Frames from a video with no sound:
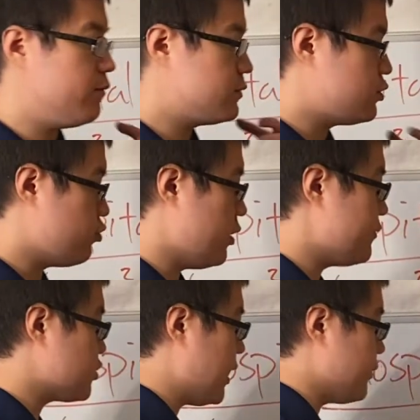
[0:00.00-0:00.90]
sort
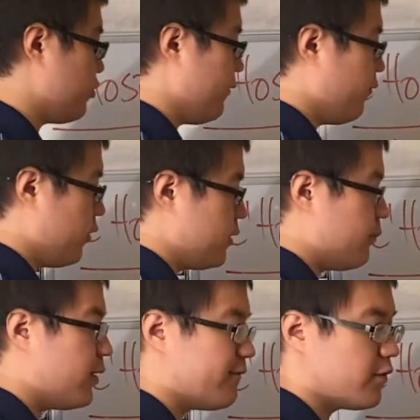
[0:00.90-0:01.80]
of trying to avoid the
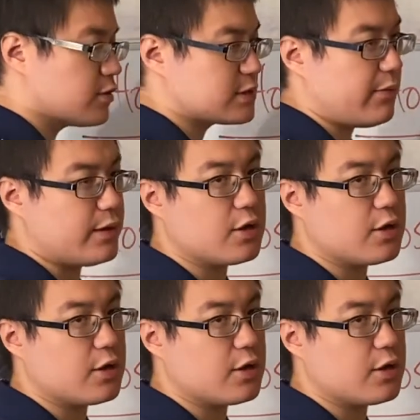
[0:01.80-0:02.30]
pitfalls that we